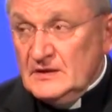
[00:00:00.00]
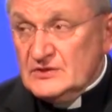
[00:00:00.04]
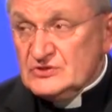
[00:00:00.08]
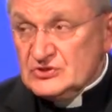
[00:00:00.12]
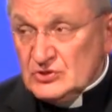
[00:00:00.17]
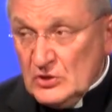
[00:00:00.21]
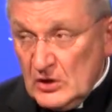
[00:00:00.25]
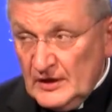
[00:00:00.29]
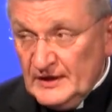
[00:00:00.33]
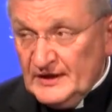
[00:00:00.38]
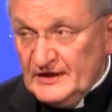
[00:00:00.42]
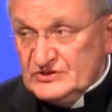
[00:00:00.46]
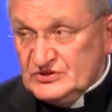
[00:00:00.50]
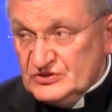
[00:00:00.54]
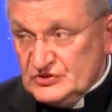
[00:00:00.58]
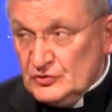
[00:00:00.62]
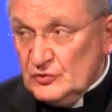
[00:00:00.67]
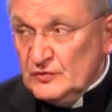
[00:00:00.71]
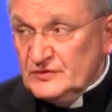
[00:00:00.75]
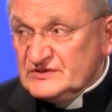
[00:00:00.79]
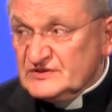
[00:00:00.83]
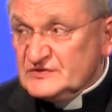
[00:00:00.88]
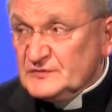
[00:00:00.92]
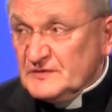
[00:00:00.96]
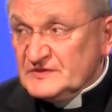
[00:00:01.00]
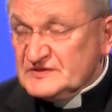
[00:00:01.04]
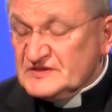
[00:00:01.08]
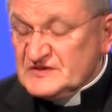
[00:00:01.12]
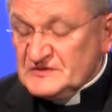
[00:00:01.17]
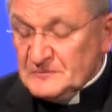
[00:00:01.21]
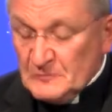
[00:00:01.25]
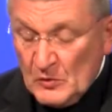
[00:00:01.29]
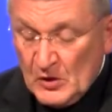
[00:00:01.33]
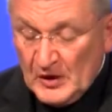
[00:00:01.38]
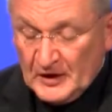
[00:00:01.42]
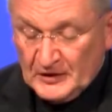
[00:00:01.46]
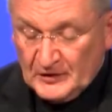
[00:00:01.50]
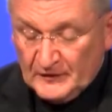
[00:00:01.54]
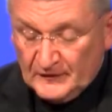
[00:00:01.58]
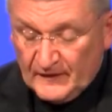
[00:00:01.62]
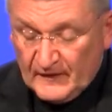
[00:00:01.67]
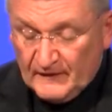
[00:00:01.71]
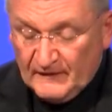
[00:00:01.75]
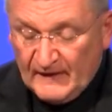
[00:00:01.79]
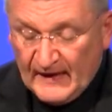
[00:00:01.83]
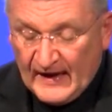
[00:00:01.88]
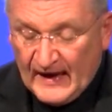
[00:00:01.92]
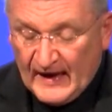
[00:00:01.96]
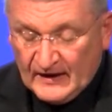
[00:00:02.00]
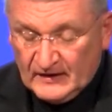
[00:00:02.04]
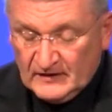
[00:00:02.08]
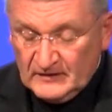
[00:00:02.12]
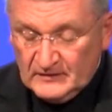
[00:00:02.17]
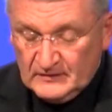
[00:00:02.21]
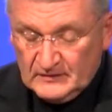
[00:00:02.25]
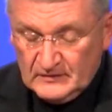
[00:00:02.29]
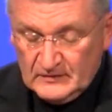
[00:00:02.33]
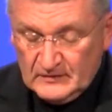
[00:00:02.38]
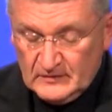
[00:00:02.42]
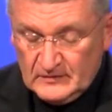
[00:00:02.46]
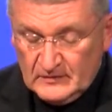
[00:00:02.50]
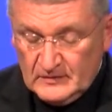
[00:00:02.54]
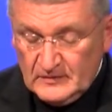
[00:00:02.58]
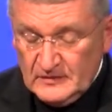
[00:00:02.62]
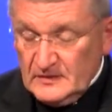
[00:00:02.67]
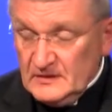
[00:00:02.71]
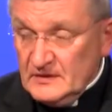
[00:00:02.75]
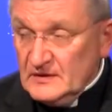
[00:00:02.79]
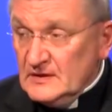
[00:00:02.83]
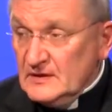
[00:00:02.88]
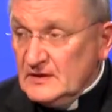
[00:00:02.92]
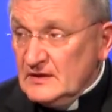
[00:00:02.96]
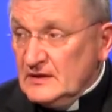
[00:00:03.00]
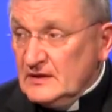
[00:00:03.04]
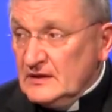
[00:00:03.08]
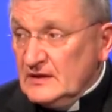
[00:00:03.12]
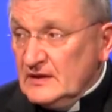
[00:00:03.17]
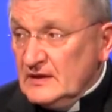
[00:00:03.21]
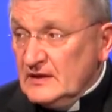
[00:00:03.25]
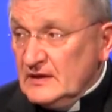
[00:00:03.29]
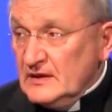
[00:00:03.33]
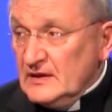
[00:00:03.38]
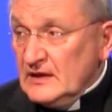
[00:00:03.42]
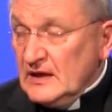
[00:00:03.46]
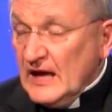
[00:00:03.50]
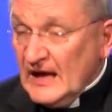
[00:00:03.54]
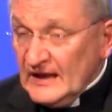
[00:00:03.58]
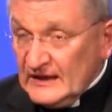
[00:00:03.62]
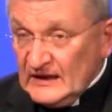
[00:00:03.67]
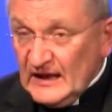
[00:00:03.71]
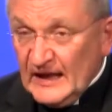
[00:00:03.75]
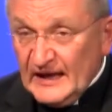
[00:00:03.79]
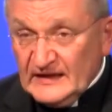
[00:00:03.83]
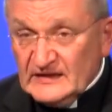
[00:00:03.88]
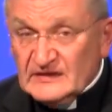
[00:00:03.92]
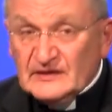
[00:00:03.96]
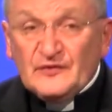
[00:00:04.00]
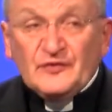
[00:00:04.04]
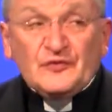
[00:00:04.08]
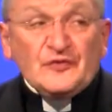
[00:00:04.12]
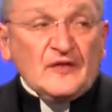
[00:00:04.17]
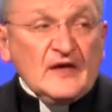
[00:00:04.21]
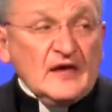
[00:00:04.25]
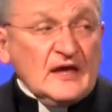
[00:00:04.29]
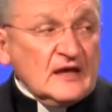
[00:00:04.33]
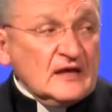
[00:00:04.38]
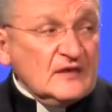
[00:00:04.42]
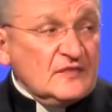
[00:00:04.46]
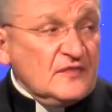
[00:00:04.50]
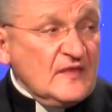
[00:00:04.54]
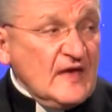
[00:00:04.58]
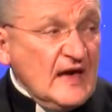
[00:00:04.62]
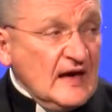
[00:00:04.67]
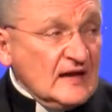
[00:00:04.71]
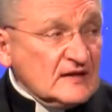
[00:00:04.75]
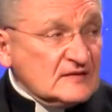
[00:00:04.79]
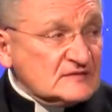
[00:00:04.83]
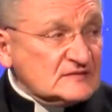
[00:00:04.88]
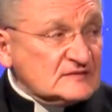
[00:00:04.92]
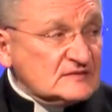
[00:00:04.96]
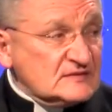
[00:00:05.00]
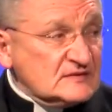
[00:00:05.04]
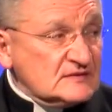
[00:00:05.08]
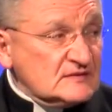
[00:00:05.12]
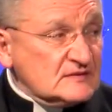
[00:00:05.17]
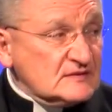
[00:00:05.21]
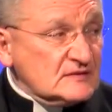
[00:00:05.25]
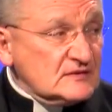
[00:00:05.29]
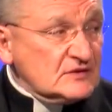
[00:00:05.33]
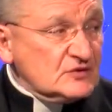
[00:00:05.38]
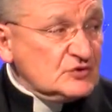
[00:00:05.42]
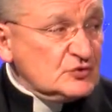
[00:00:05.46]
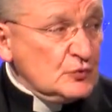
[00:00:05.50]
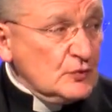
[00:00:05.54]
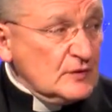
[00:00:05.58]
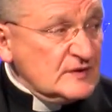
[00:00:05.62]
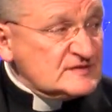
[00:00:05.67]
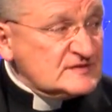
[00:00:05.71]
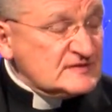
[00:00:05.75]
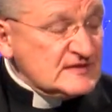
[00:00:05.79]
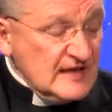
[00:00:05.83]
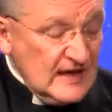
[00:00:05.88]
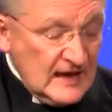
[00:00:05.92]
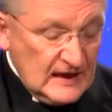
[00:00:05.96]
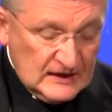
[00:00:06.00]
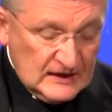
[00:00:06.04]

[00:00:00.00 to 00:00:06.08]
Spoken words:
Charlie Schultz was smarter than that. I'd like to think that towards the